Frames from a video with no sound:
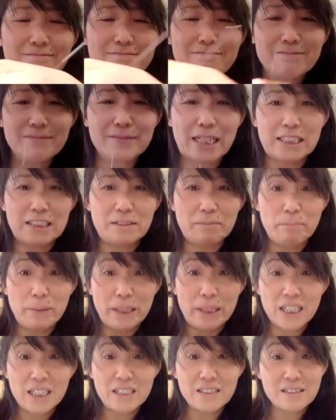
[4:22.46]
That's the
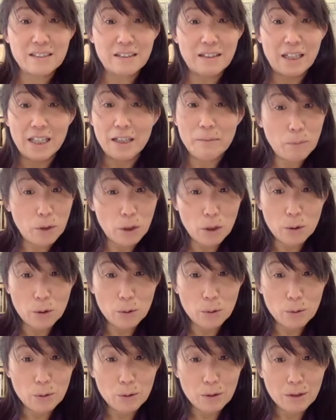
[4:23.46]
biggest immune
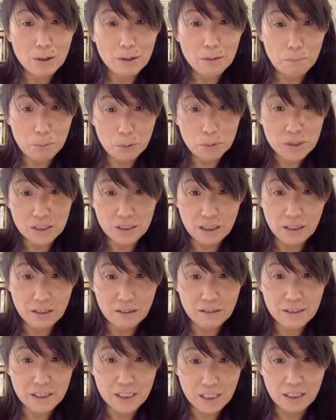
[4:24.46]

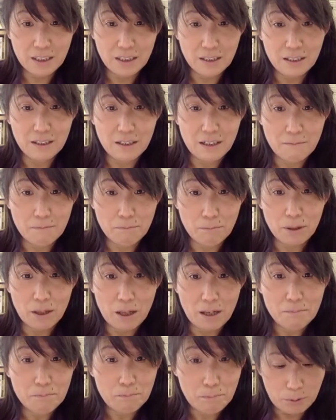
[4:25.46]
boosting, qi and
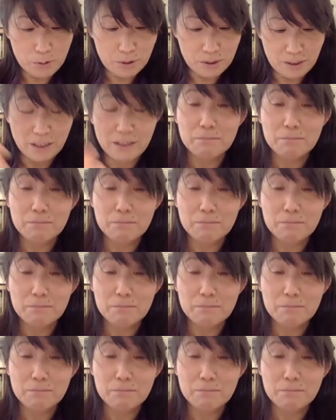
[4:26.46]
blood boosting